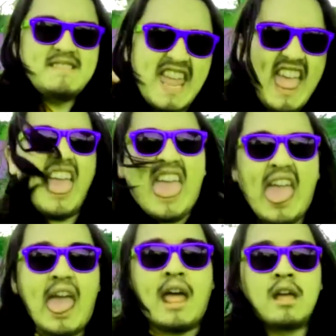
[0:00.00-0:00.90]

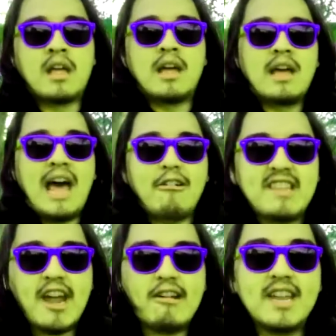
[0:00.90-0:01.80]
Yeah! How
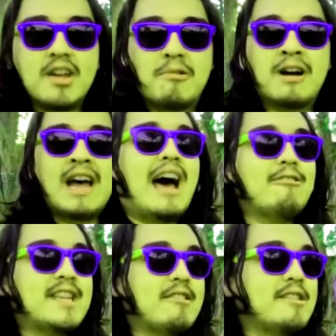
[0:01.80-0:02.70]
dare you?
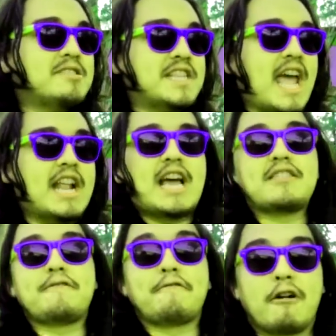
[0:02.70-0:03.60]
How dare you stand at
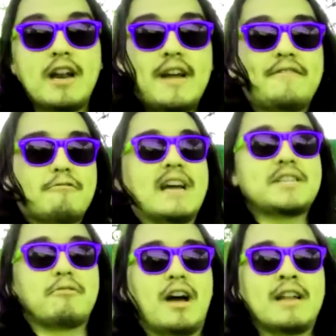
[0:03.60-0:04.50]
the front of the
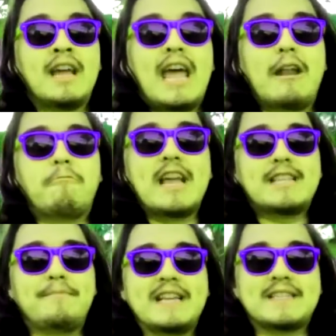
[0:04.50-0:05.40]
restaurant and wait
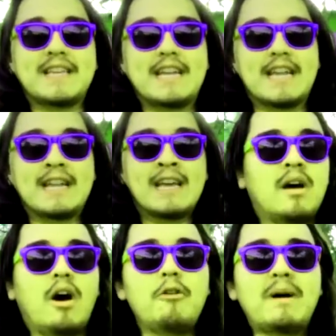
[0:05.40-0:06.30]
to be seated?
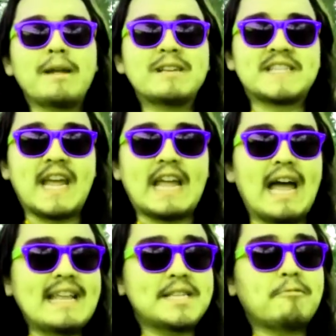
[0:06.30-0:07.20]
Oh, my mistake. I
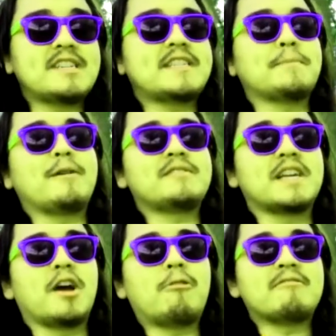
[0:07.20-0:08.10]
guess we're just supposed to
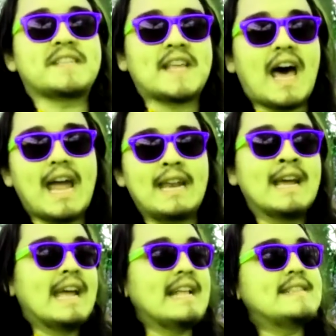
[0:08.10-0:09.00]
go outside
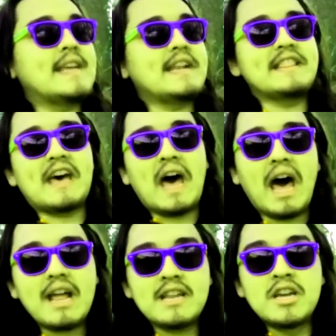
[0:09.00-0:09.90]
and sit in the
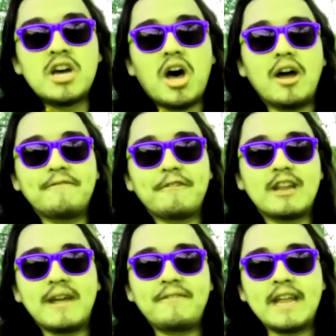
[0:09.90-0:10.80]
hot,
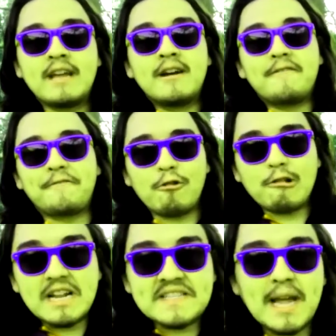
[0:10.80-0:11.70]
unforgiving
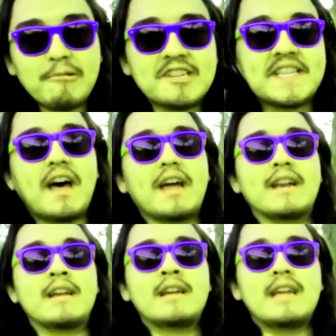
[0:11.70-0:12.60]
Florida summer
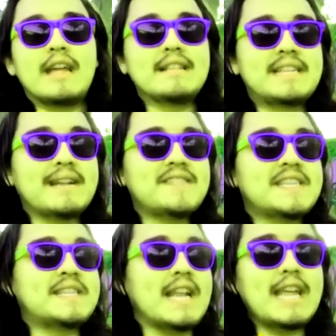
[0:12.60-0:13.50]
sun instead of
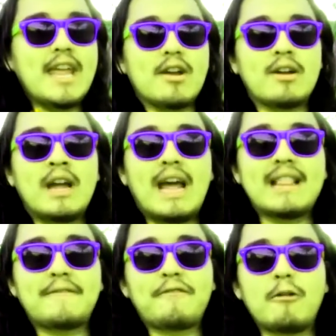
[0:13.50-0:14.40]
just sitting here
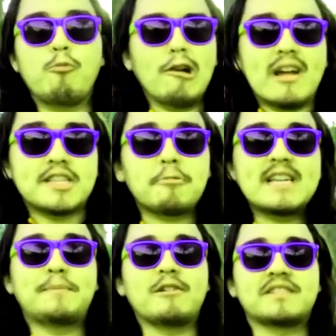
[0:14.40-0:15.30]
at the front. Where else are we
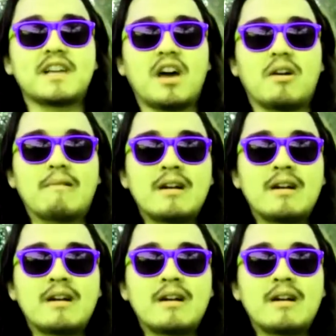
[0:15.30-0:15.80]
supposed to go?